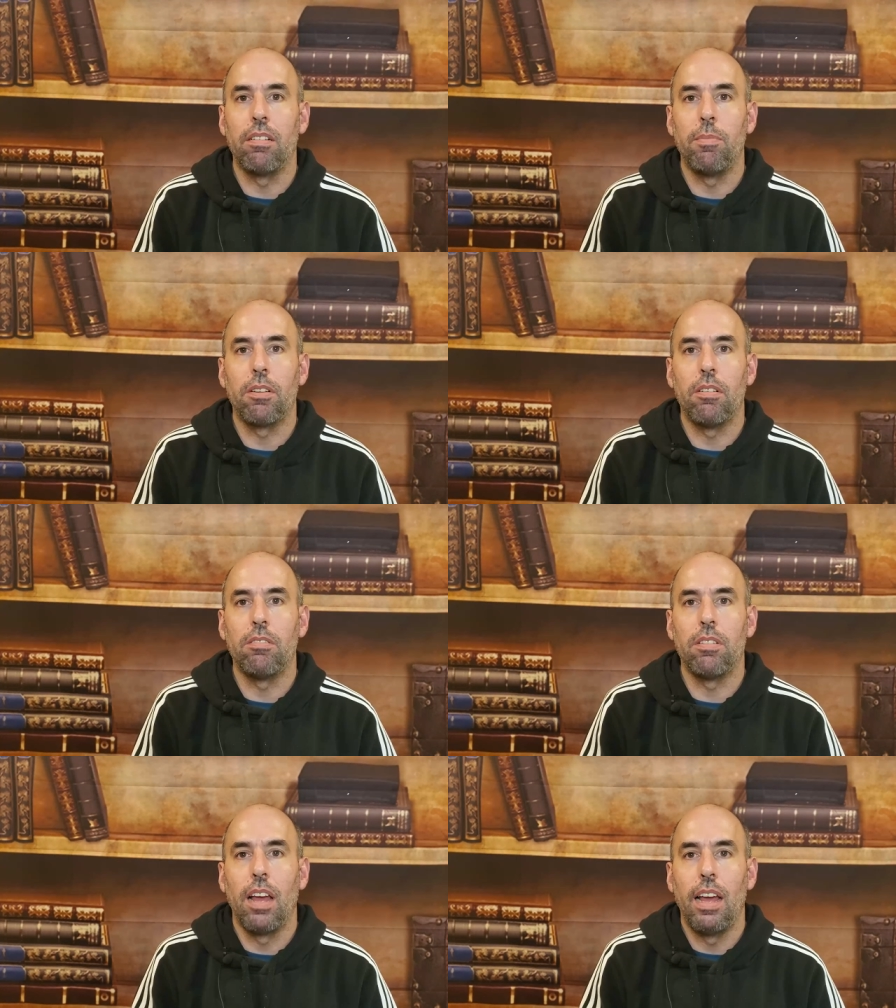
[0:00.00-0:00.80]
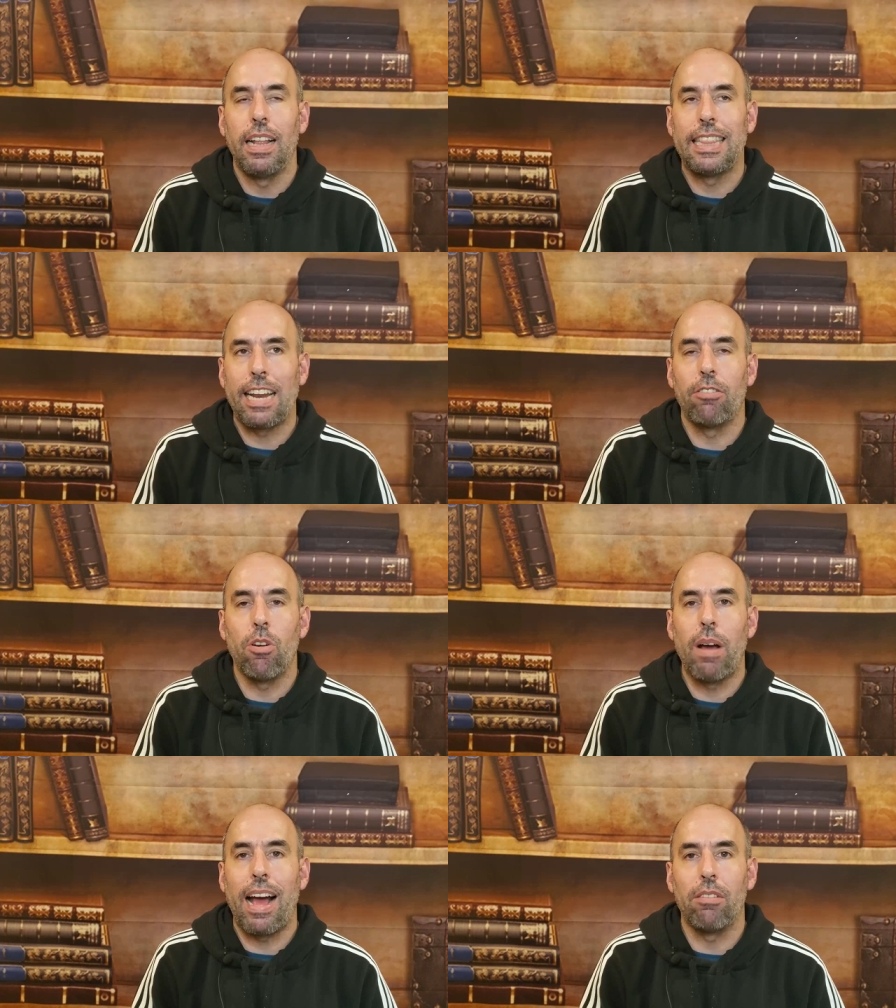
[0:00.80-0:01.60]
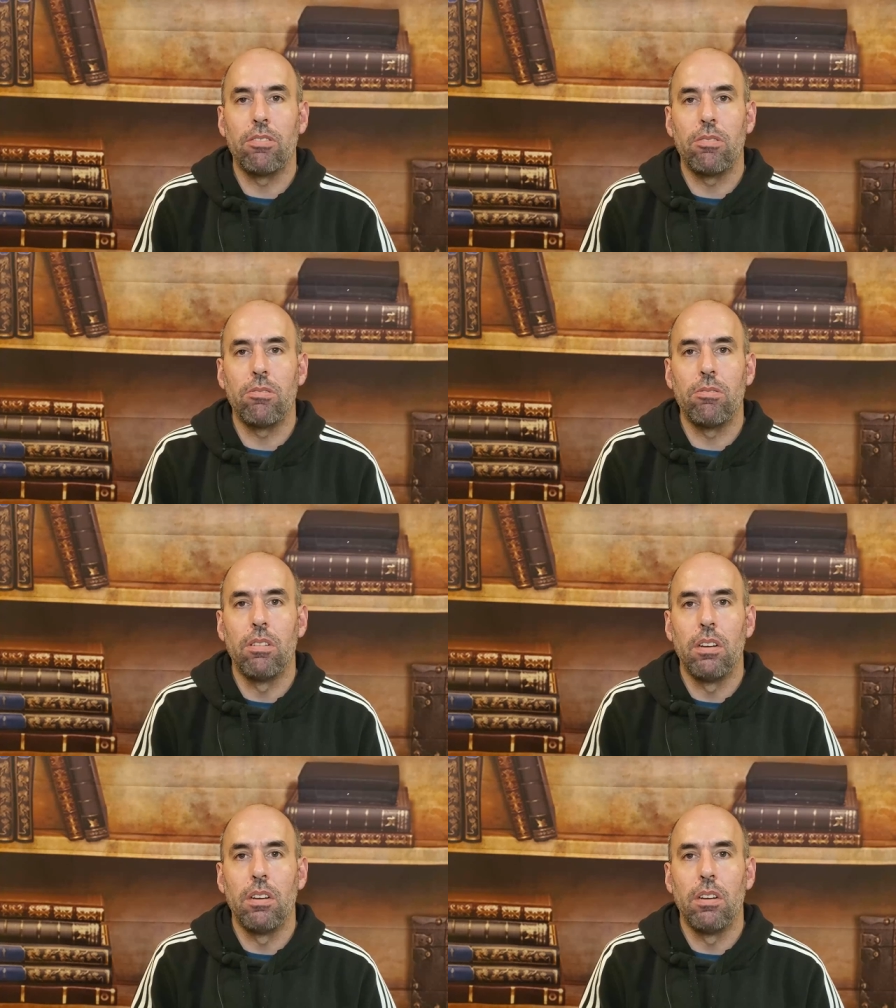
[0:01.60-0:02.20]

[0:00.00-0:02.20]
because they don't know how to.